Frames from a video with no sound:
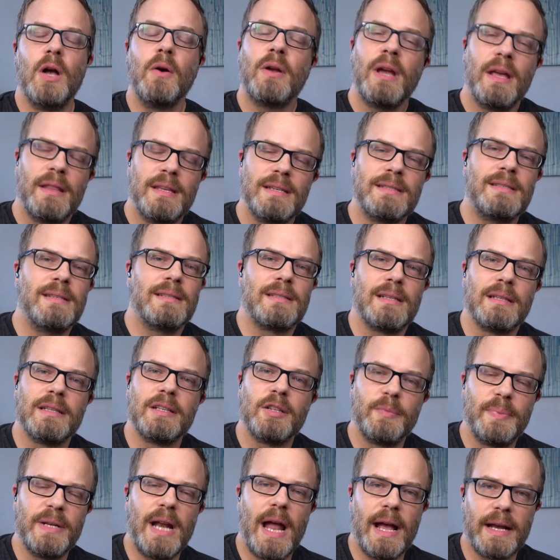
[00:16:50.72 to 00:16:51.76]
Okay, this is a
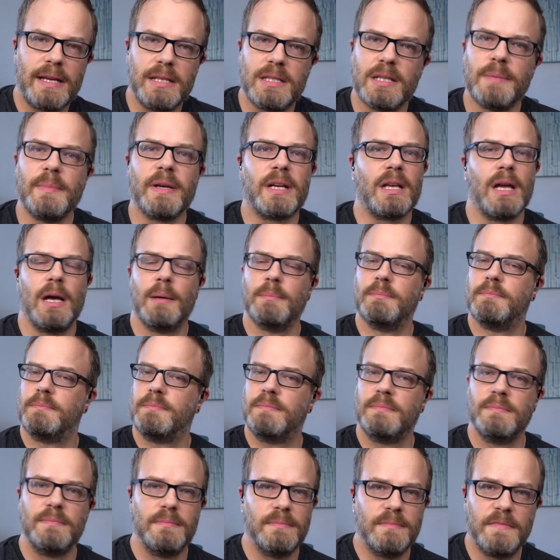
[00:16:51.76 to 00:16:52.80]
little bit academic. I
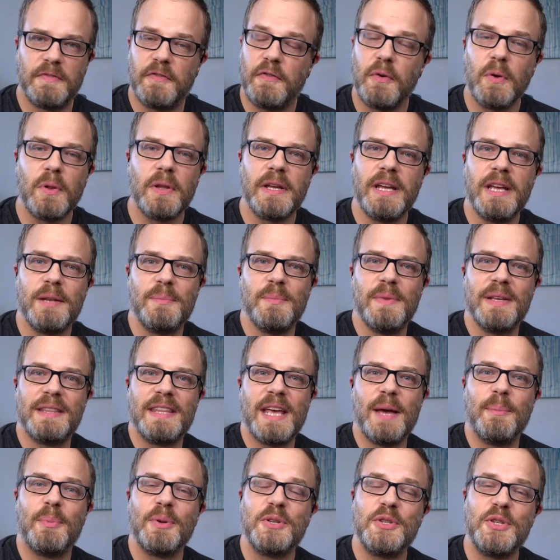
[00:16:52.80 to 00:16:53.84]
fully admit
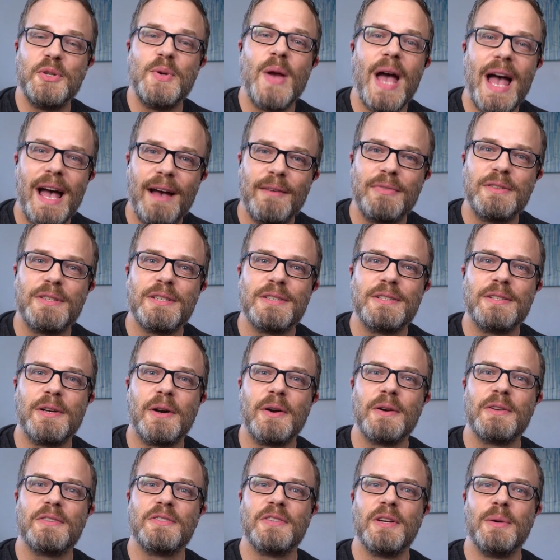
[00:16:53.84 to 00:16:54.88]
that, but you have to
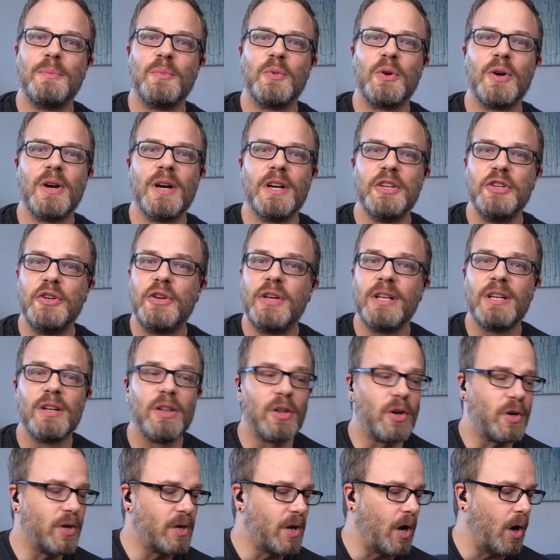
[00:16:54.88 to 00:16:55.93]
start somewhere. You can
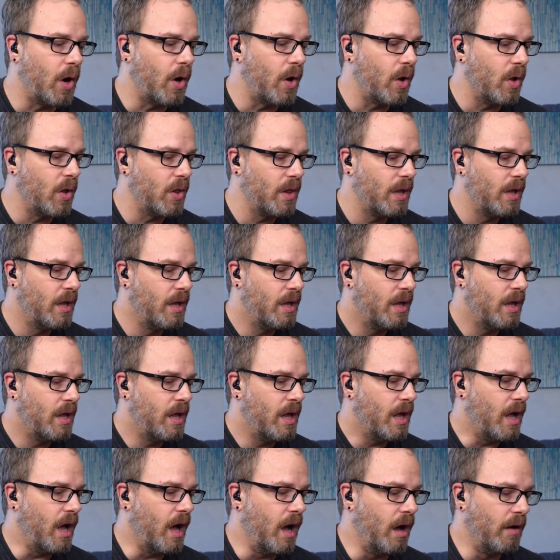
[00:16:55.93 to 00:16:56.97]
learn all
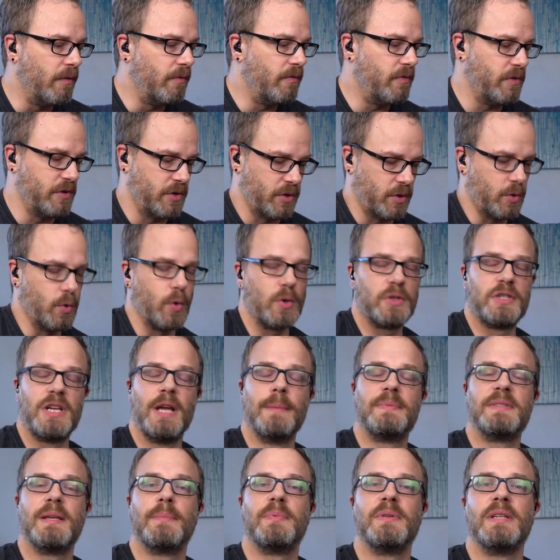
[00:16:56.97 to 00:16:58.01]
of your chord
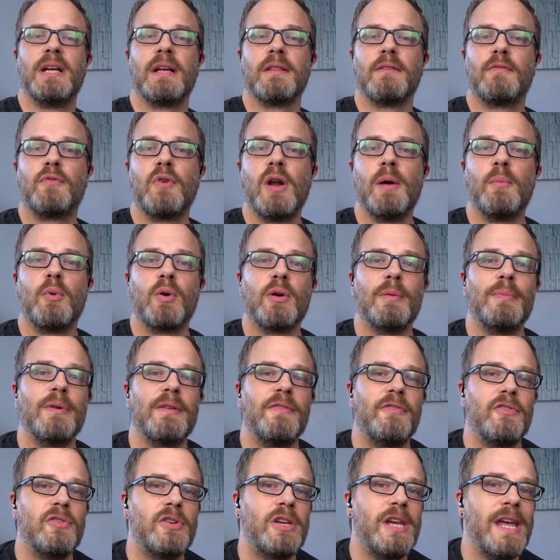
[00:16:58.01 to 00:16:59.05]
shapes up and down the fretboard, but
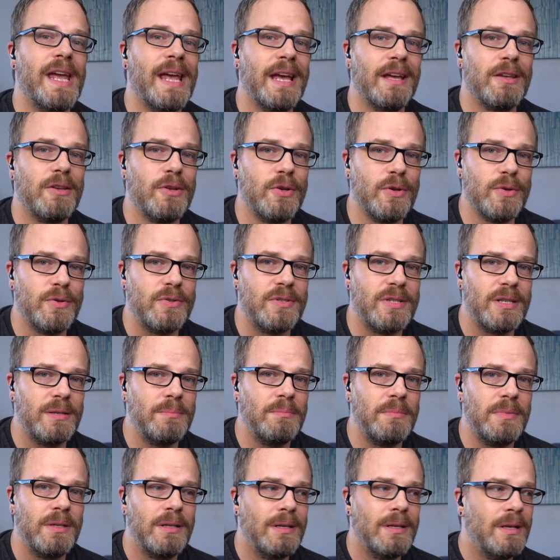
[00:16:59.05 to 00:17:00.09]
if you can't use
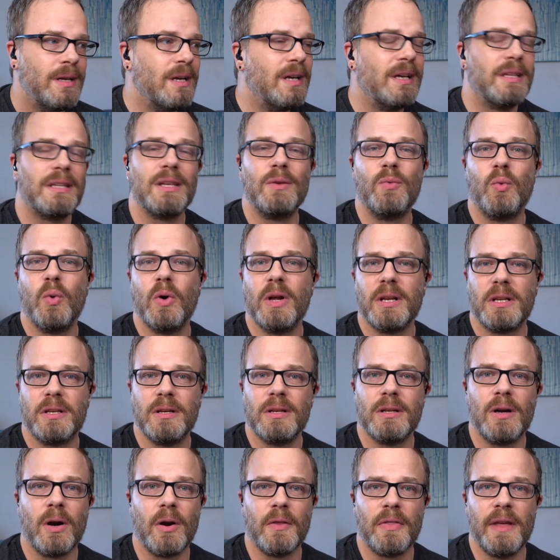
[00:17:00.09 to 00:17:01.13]
them, then what
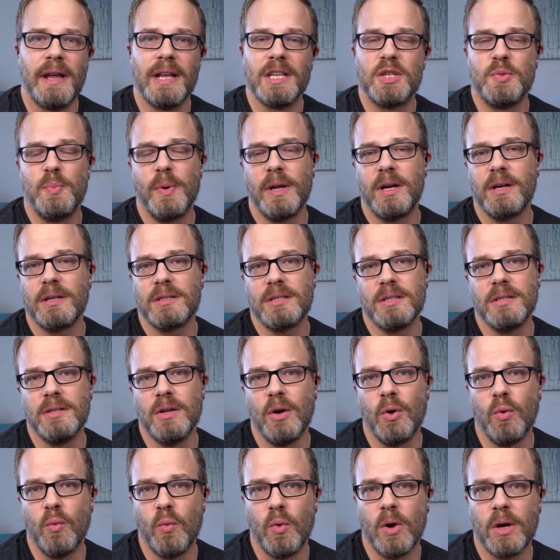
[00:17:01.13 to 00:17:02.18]
good are they? It's better to
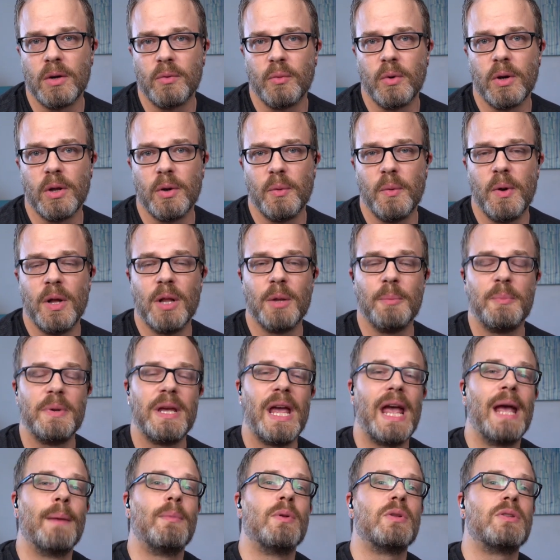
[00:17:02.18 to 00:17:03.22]
know one really well and be
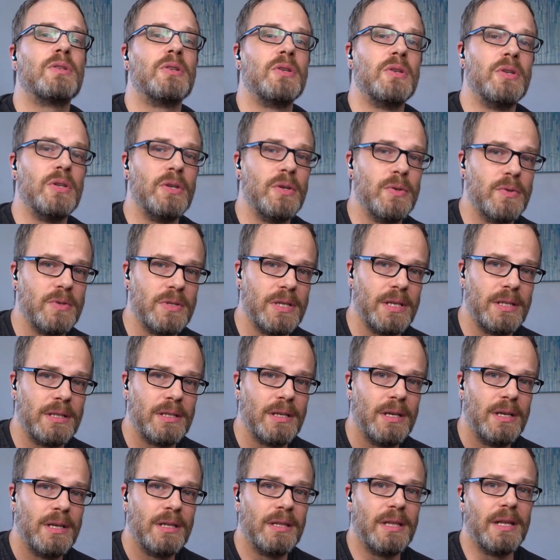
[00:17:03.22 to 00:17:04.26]
able to use it
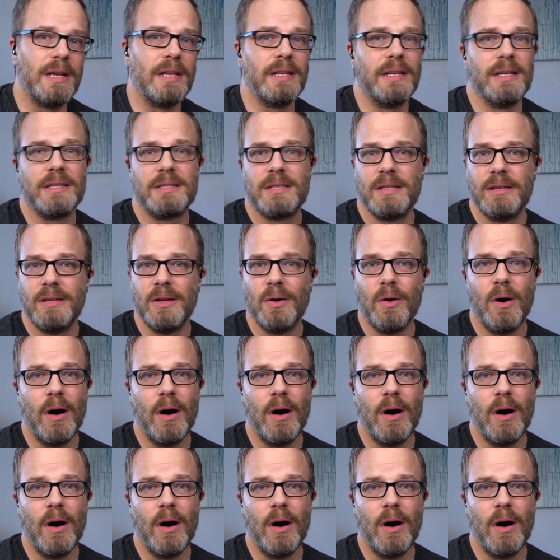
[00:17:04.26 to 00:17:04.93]
than it is to know